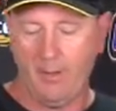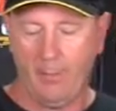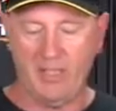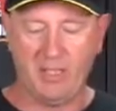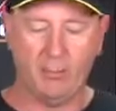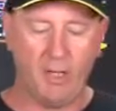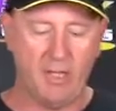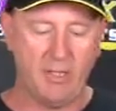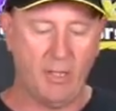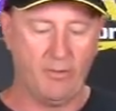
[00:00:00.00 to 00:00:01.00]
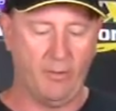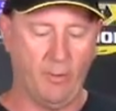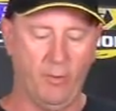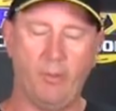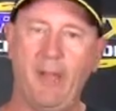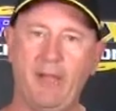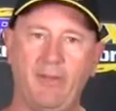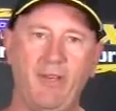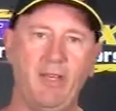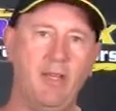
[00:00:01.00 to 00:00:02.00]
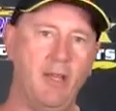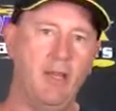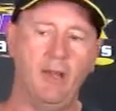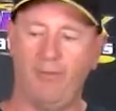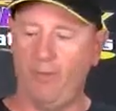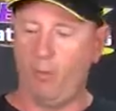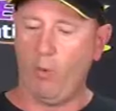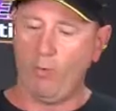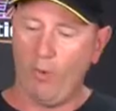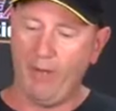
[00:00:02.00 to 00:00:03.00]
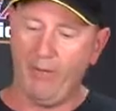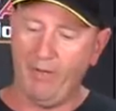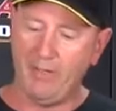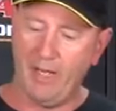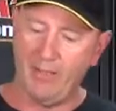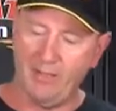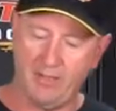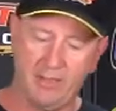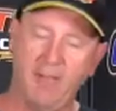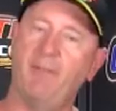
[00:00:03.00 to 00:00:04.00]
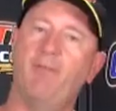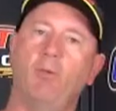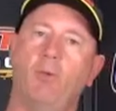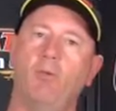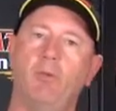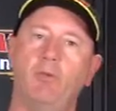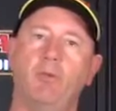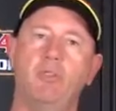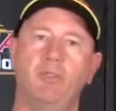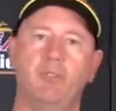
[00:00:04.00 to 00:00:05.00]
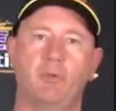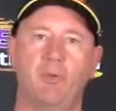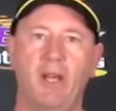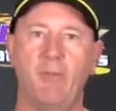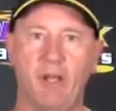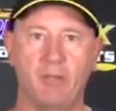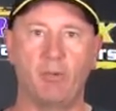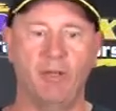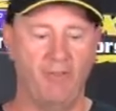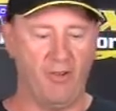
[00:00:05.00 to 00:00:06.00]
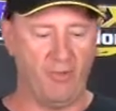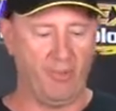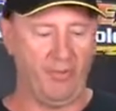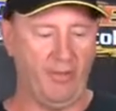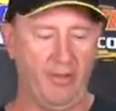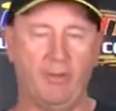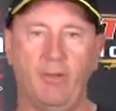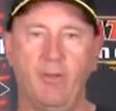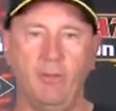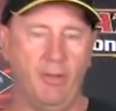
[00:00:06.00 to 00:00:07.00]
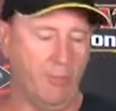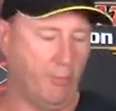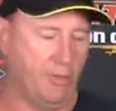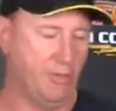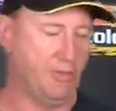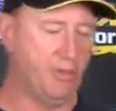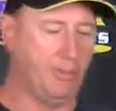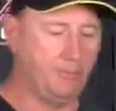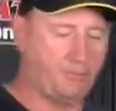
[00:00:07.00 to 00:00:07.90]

The mixing ratios on all the paints here, for what we've intended this kit for, we've reduced around about 25% with the reducer.